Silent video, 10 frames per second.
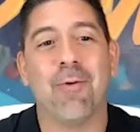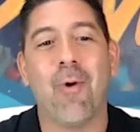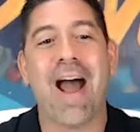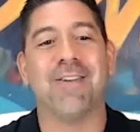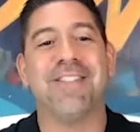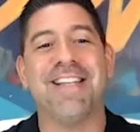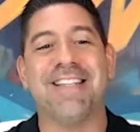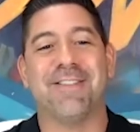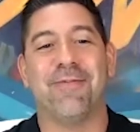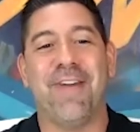Wow, she
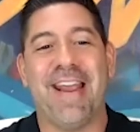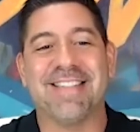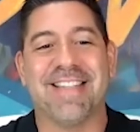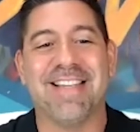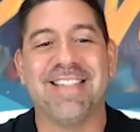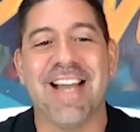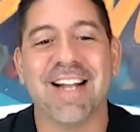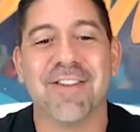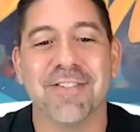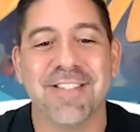is fancy. Dr.